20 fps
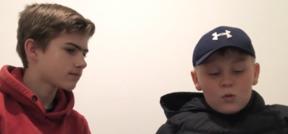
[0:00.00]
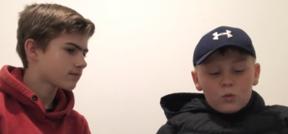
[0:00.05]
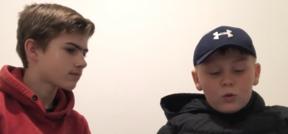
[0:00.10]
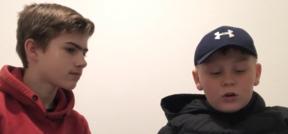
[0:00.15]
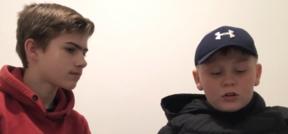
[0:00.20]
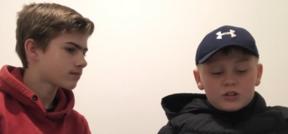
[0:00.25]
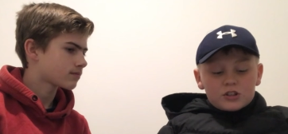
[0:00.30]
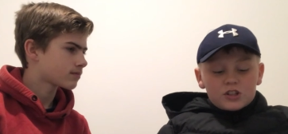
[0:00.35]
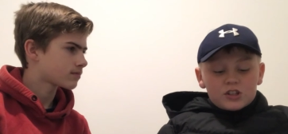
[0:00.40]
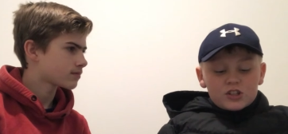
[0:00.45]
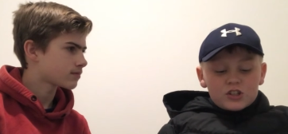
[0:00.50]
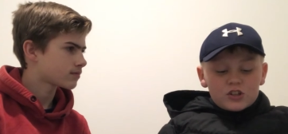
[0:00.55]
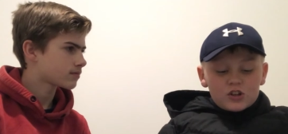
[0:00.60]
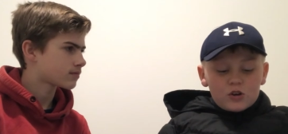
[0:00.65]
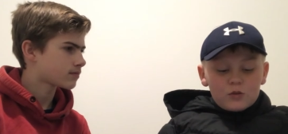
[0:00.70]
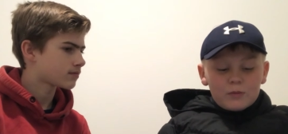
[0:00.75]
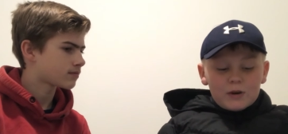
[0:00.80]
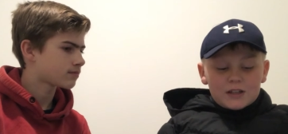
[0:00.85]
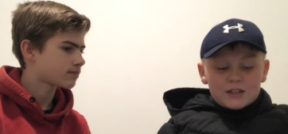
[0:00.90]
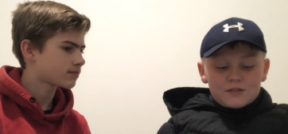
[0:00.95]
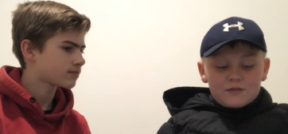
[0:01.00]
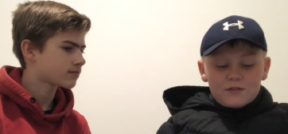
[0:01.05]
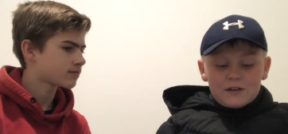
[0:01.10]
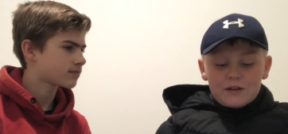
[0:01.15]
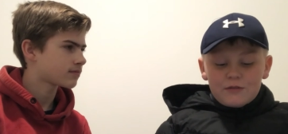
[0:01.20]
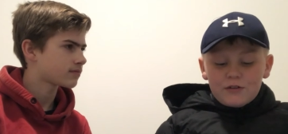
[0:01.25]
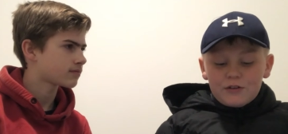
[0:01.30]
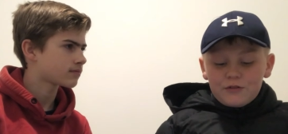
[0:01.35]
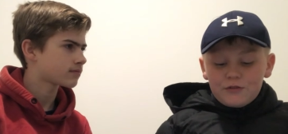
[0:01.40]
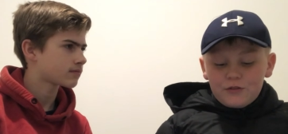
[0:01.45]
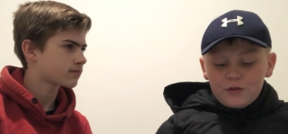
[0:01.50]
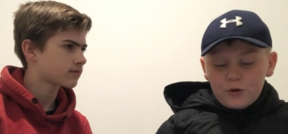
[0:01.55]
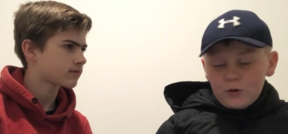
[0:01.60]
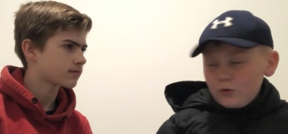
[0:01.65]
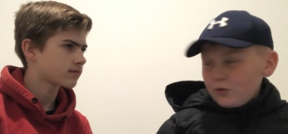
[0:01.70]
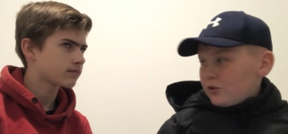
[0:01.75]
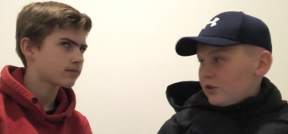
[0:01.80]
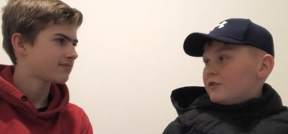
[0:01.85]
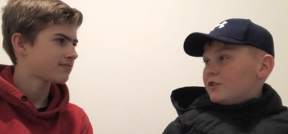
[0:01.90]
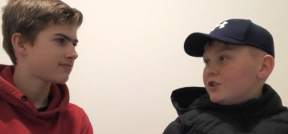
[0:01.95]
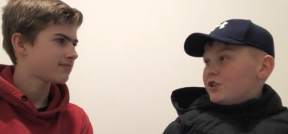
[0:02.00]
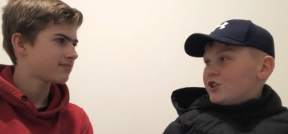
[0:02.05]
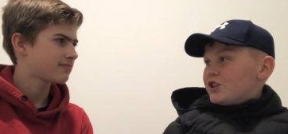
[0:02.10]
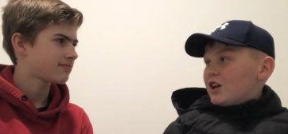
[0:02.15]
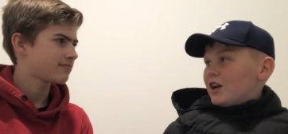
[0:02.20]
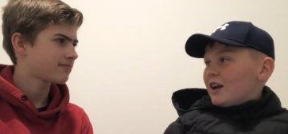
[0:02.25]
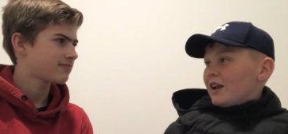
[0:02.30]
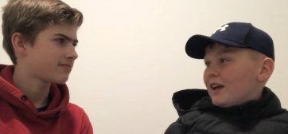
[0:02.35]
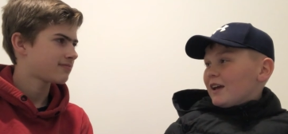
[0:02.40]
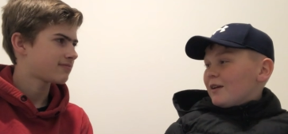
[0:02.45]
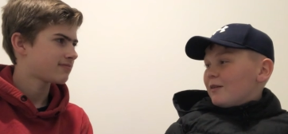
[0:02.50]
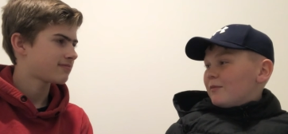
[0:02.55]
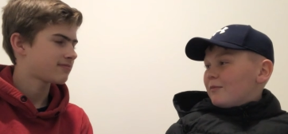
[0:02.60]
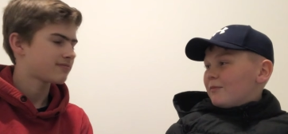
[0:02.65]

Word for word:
Speaker 1: What's a snowman's favourite food? Chili.